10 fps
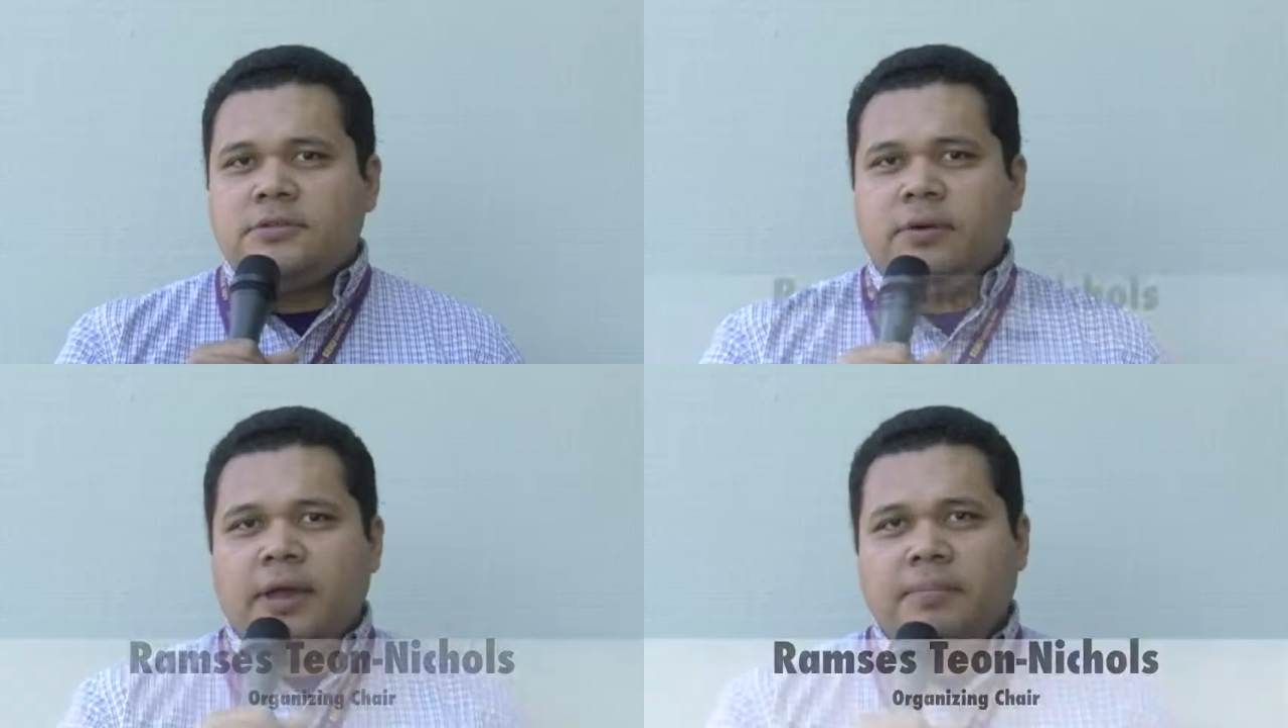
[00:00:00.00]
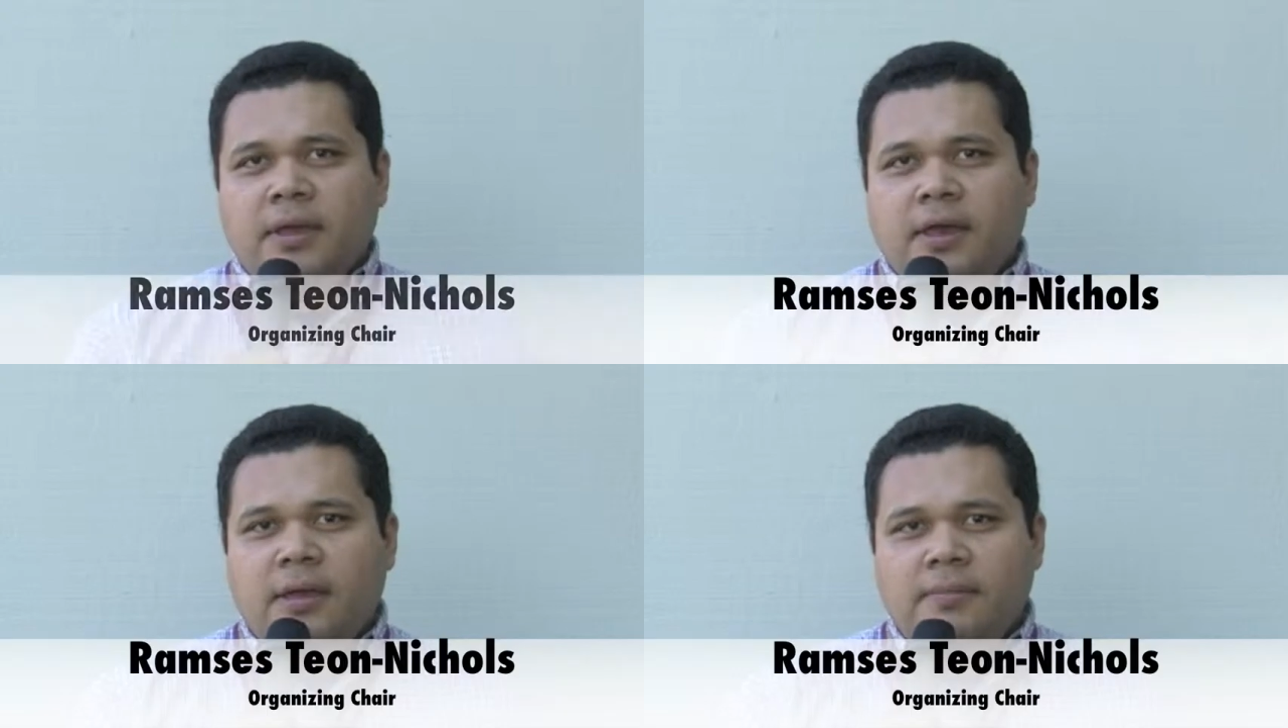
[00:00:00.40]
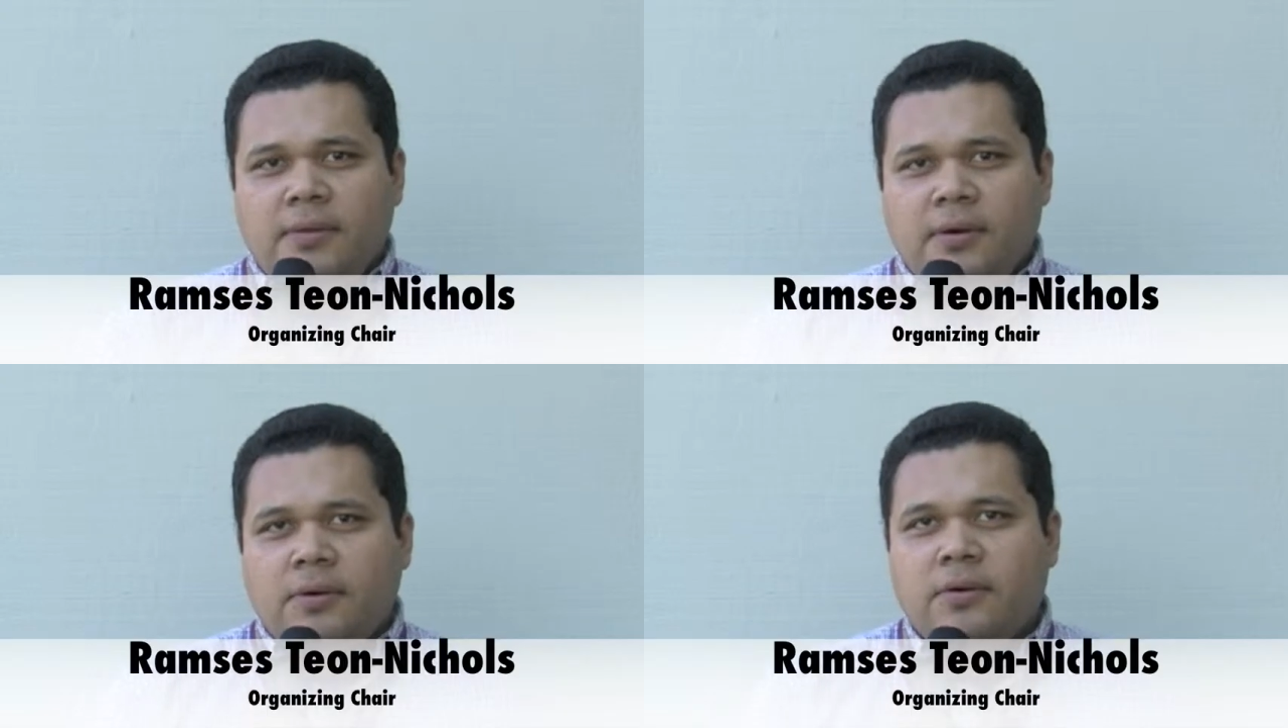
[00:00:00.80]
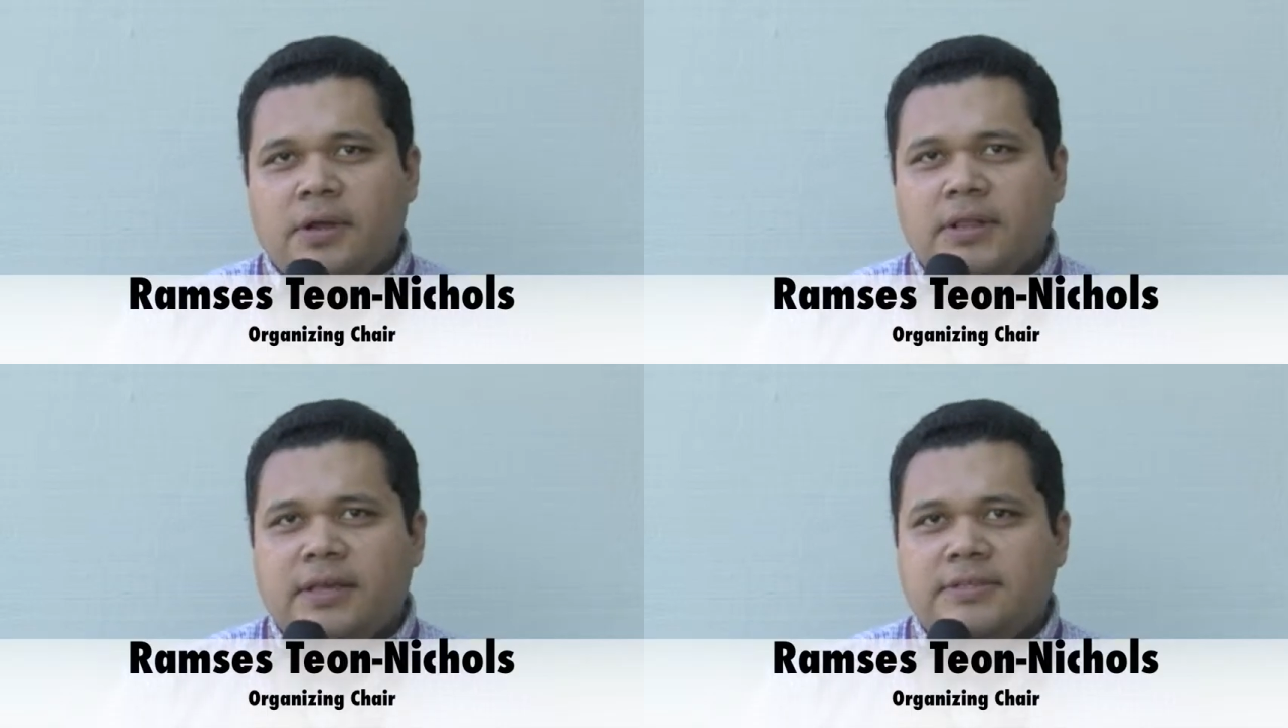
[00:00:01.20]
So I became
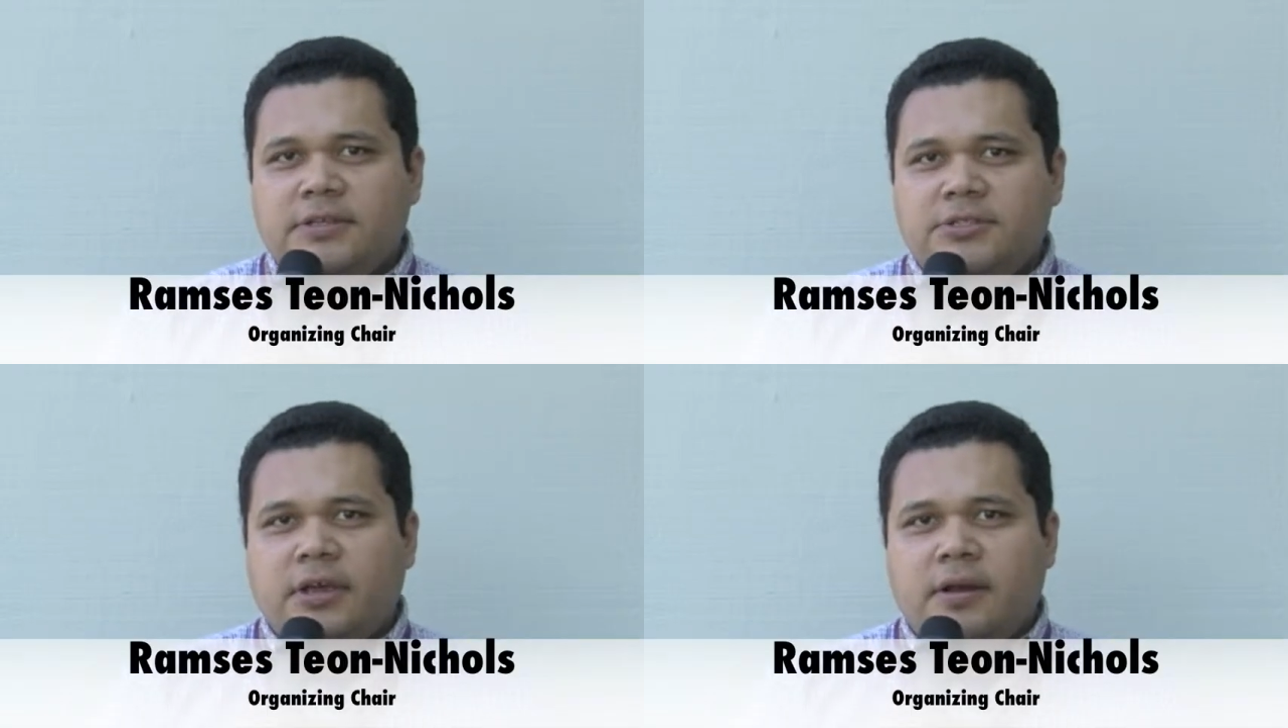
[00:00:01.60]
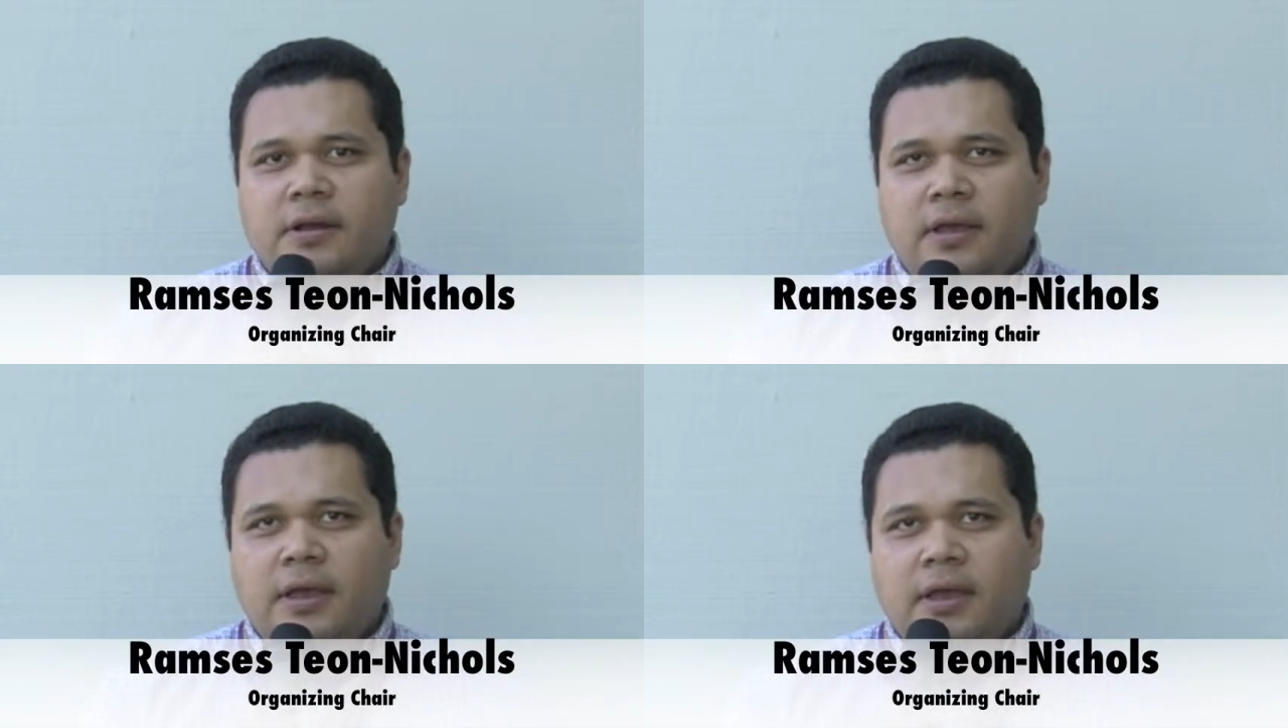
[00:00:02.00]
organizing chair